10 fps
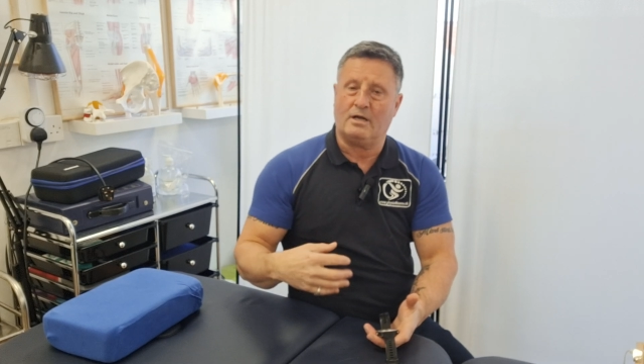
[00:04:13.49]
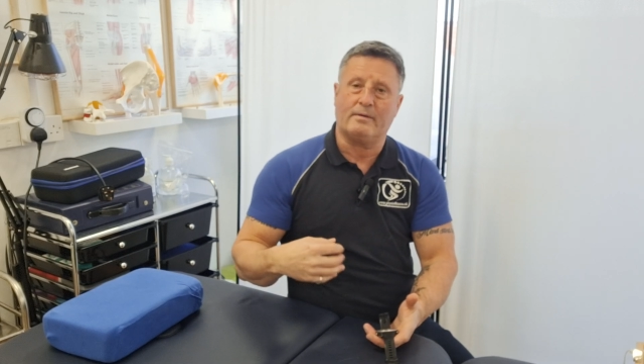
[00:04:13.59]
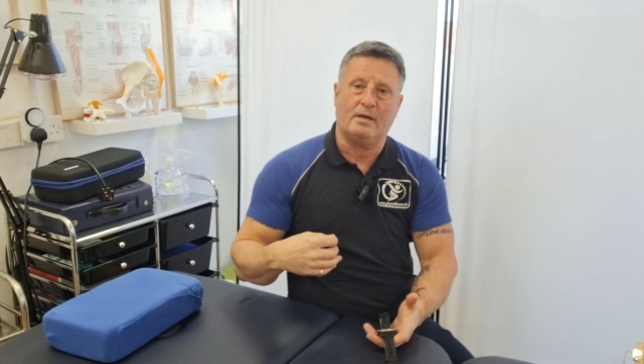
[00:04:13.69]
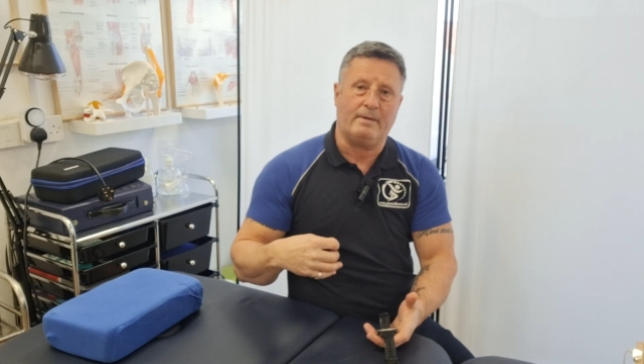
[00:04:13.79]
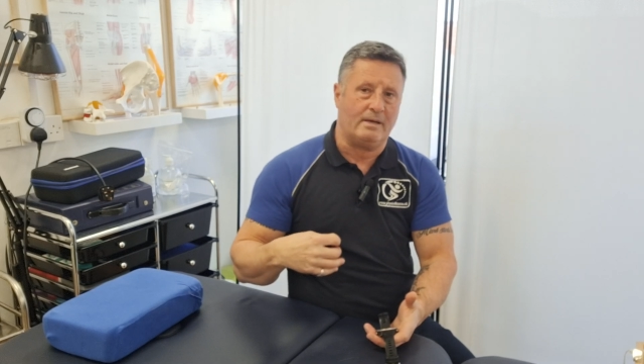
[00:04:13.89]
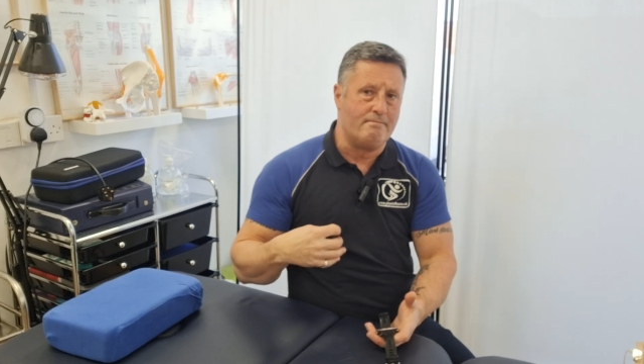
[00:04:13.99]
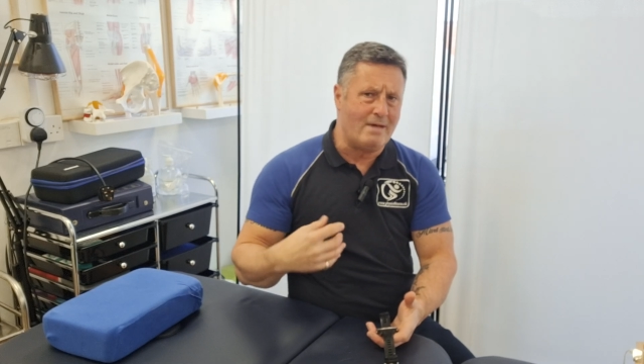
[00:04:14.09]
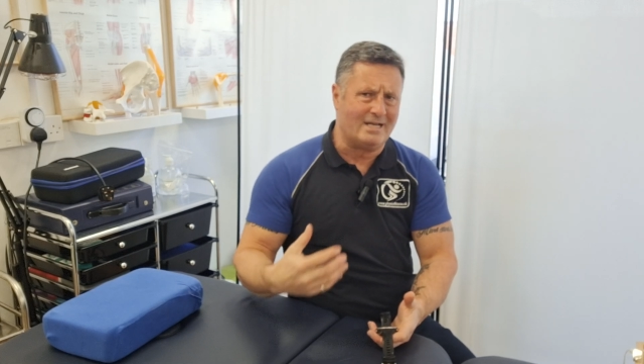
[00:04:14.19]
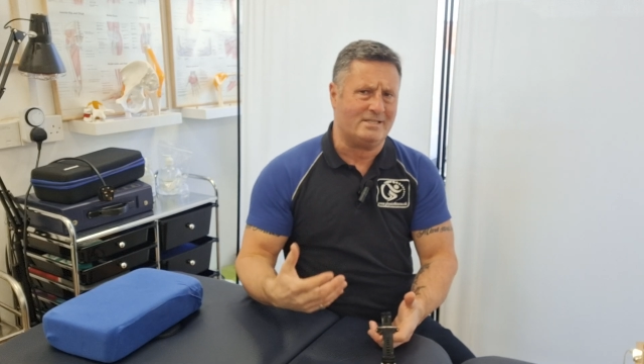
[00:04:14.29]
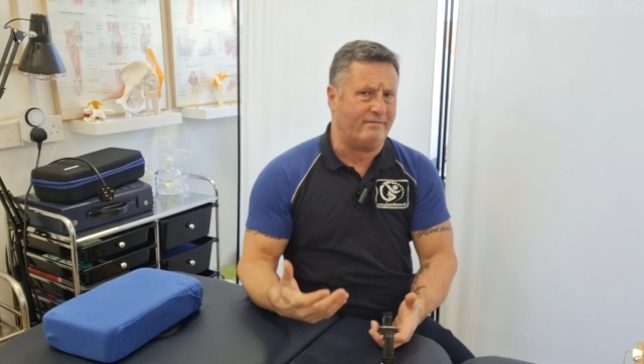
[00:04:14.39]
and I'm going to make
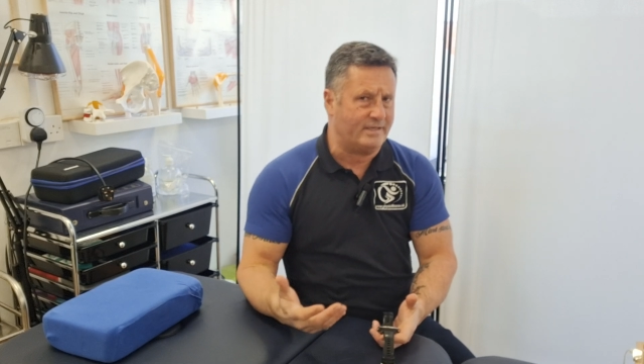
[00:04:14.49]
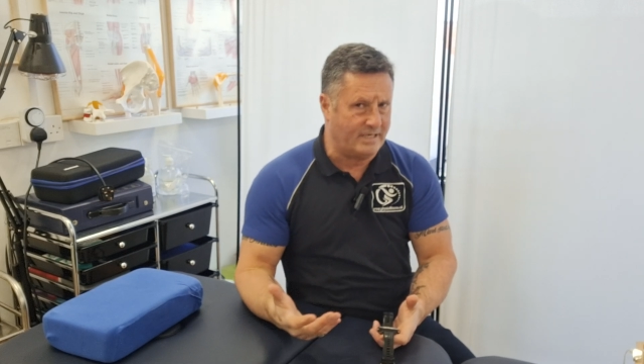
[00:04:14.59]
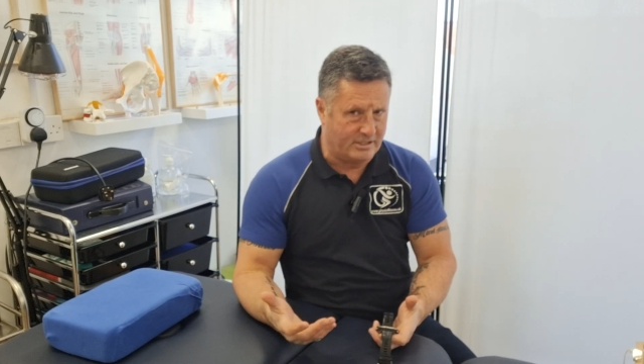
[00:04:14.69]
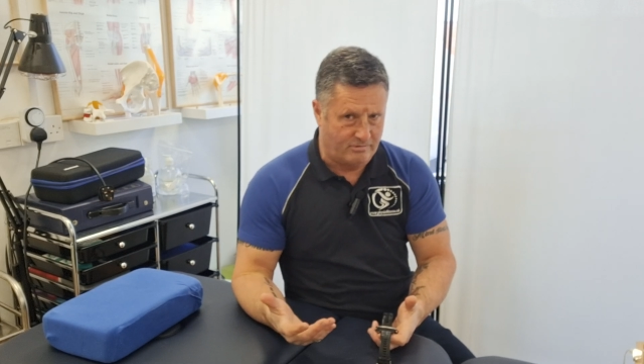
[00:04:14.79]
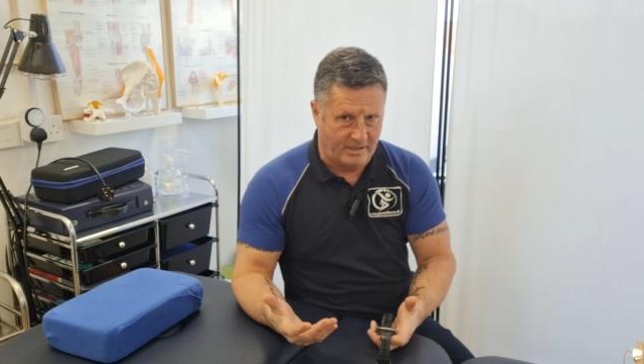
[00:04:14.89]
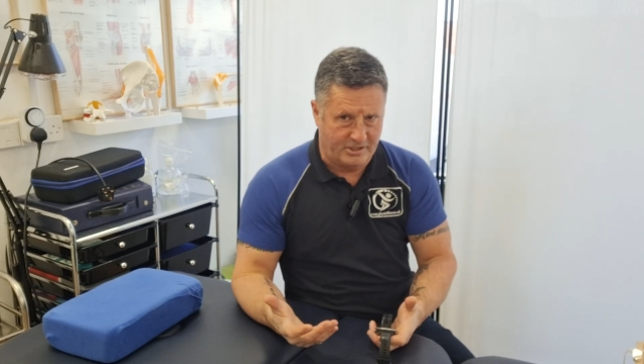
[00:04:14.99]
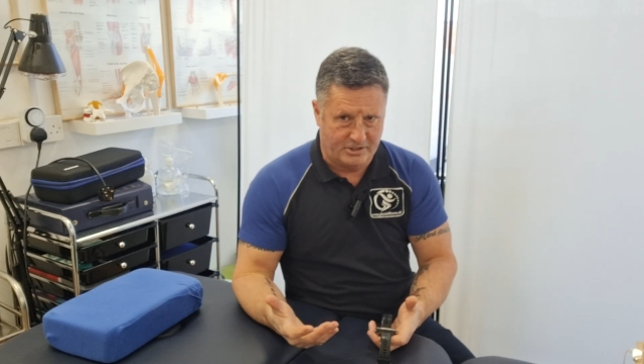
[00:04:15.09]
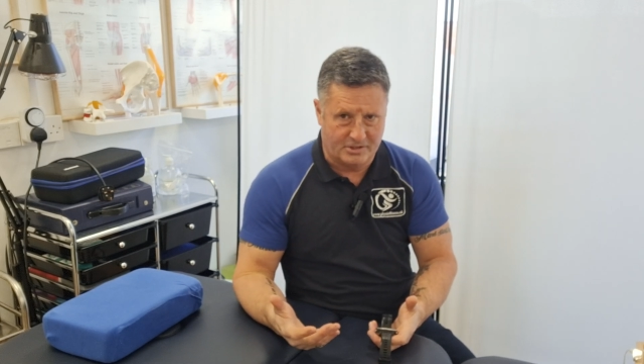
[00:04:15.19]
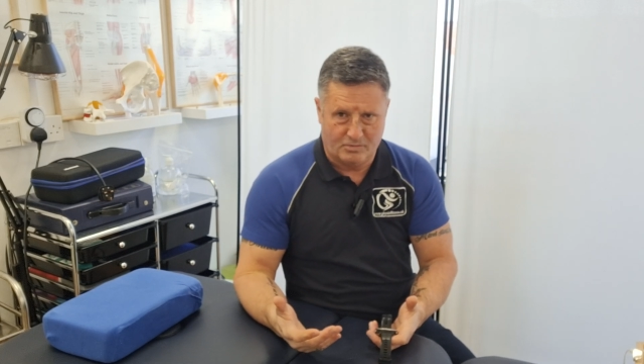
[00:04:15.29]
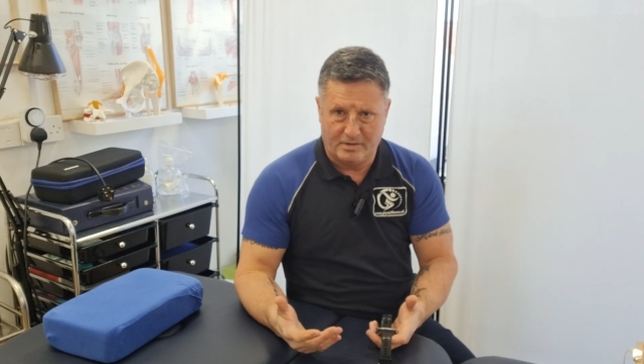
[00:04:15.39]
massive
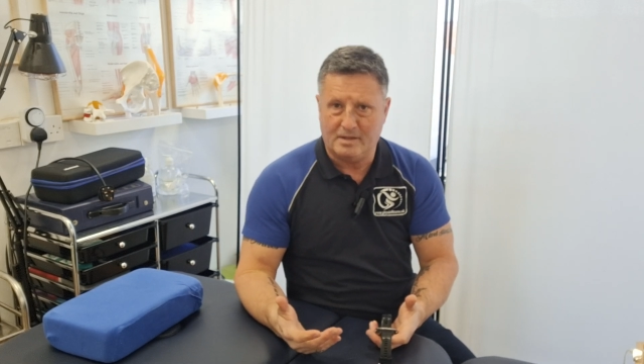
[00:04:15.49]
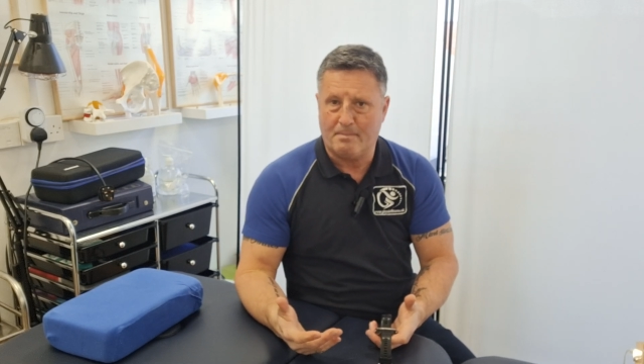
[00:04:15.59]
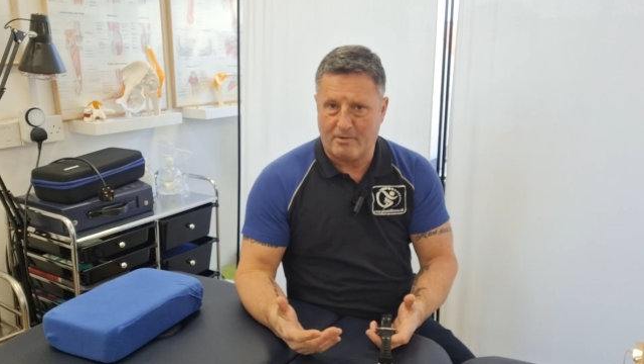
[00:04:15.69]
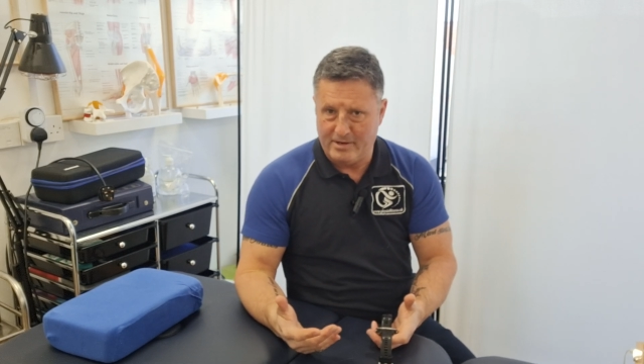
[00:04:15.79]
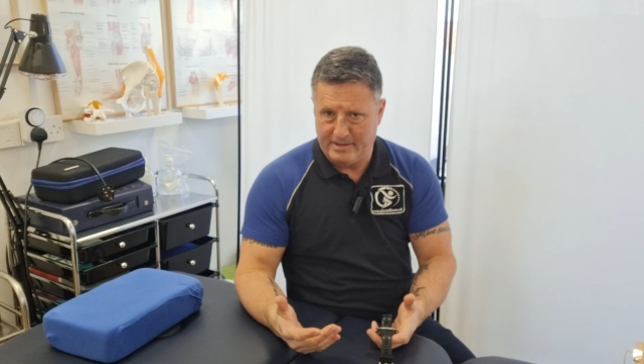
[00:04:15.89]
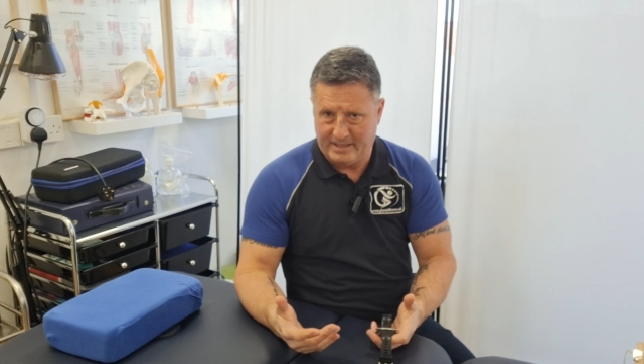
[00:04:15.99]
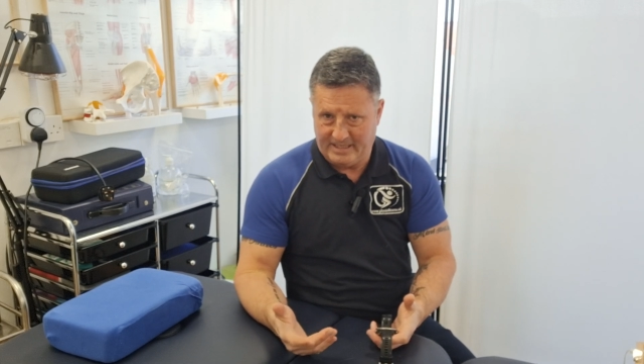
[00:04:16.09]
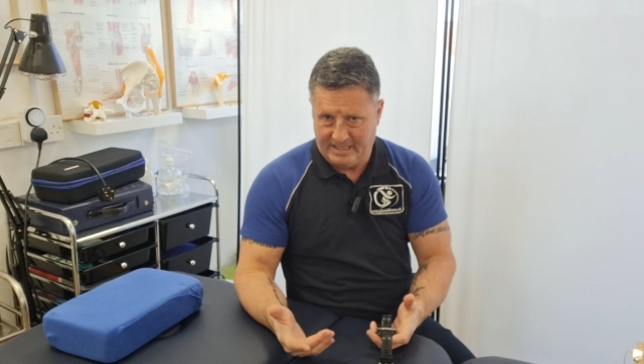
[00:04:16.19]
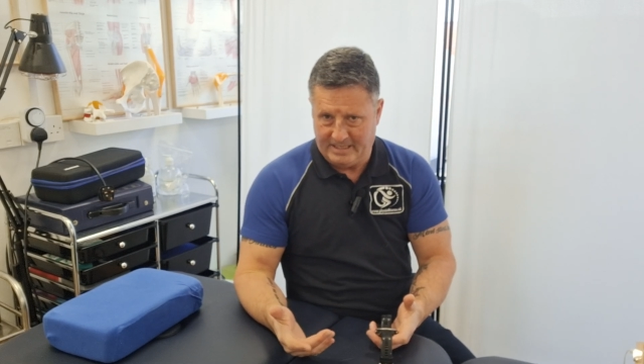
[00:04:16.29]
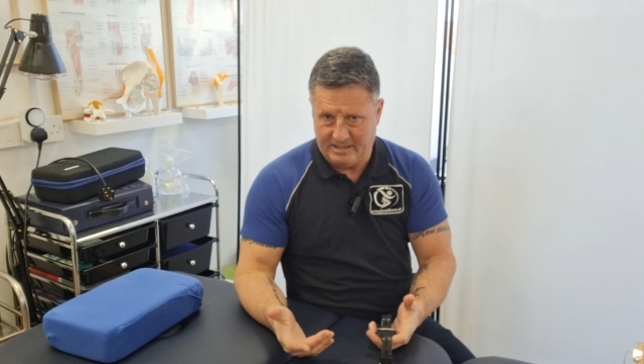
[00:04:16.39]
exaggerations with the
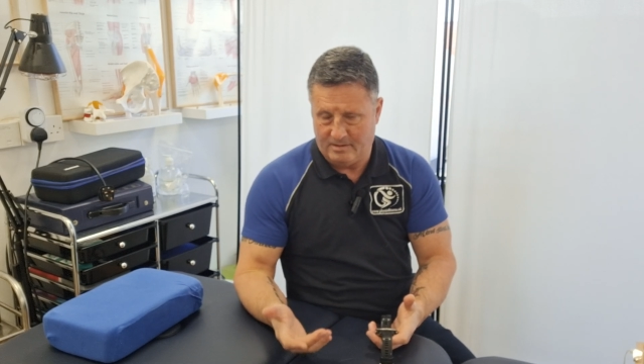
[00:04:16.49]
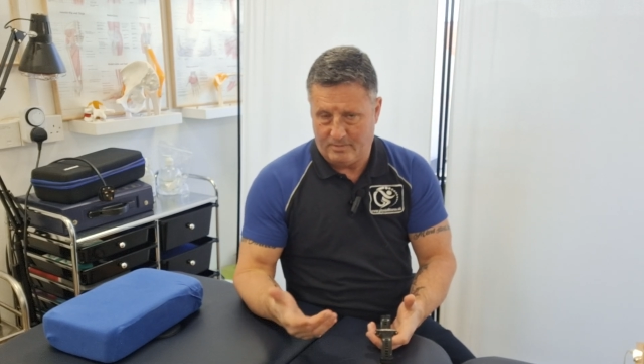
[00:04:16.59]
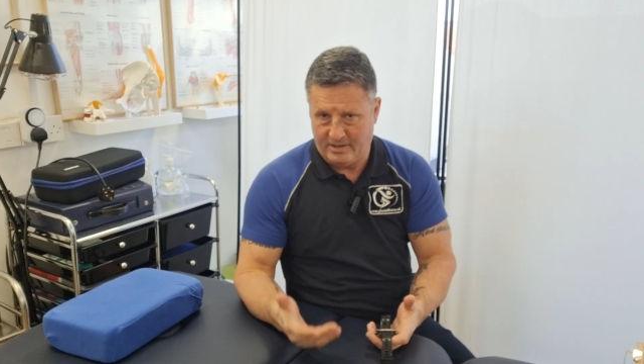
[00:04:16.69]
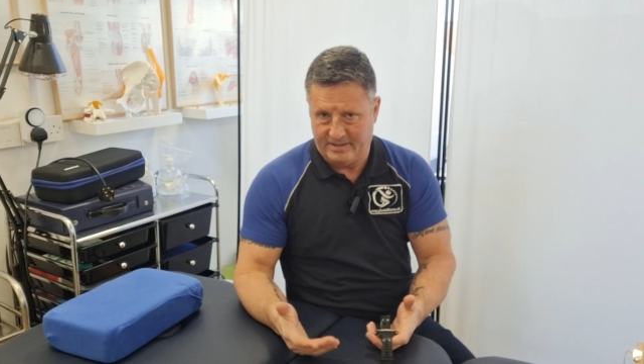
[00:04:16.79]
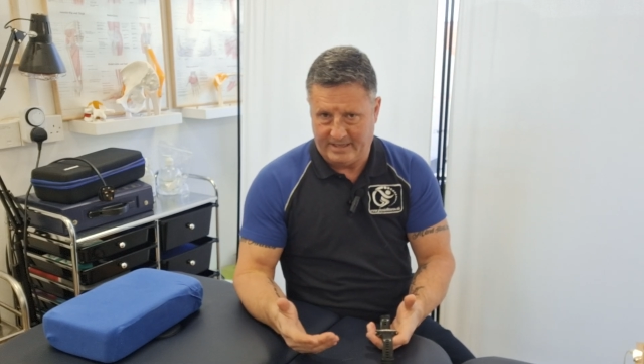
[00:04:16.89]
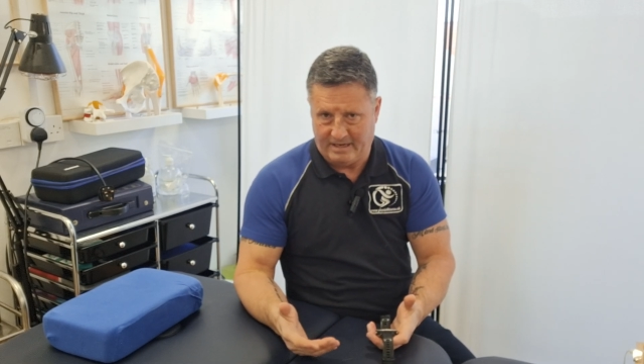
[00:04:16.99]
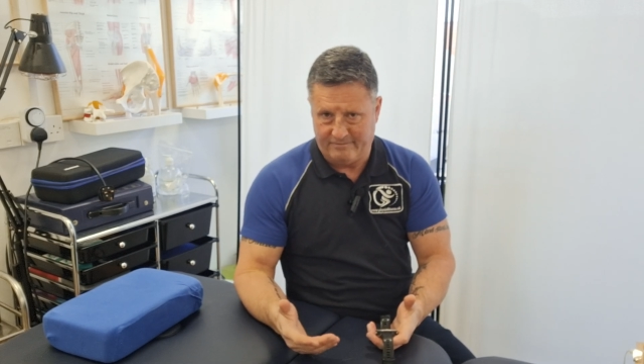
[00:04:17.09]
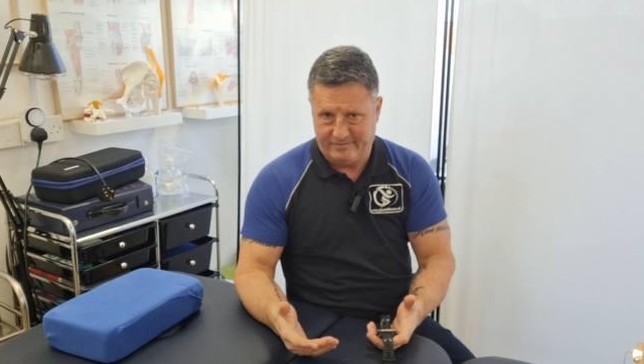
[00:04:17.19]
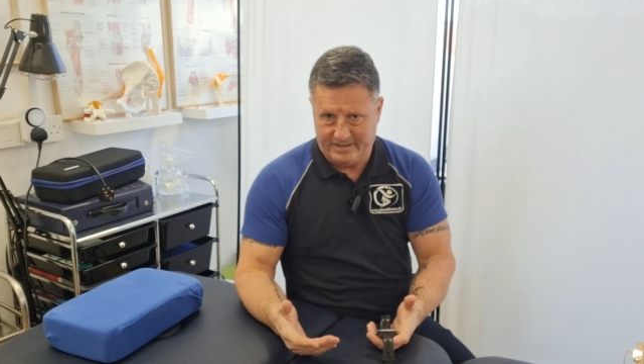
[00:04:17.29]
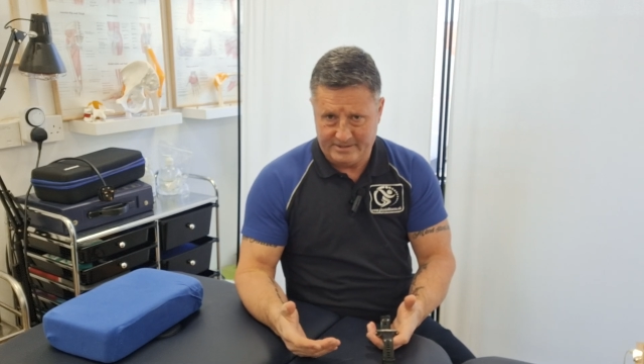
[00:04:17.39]
breathing in and the breathing
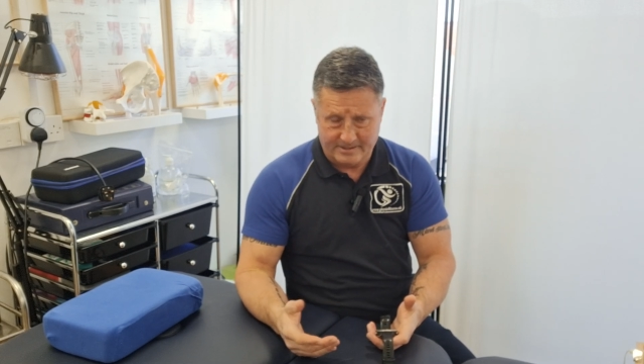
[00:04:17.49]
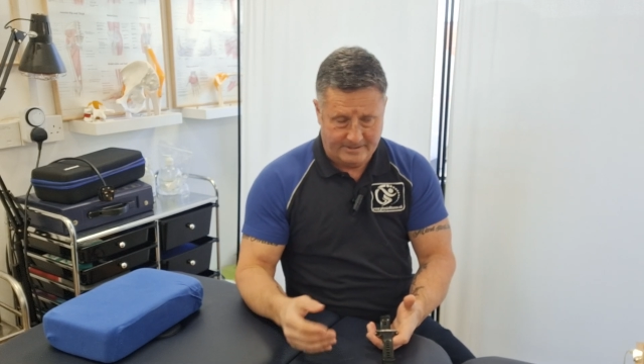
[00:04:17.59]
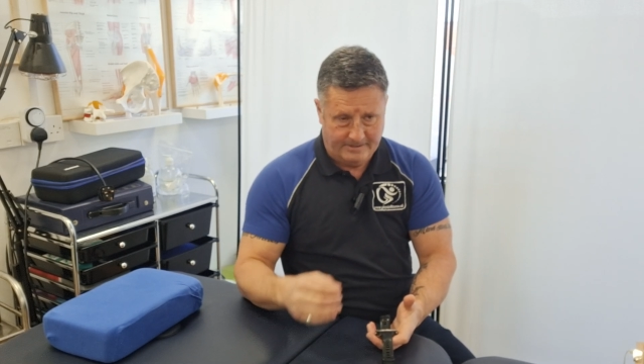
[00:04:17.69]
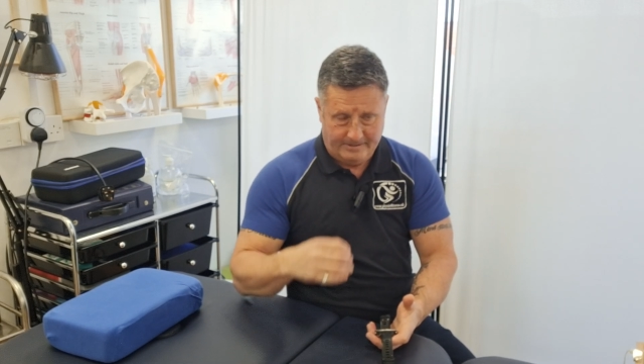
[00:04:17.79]
out phase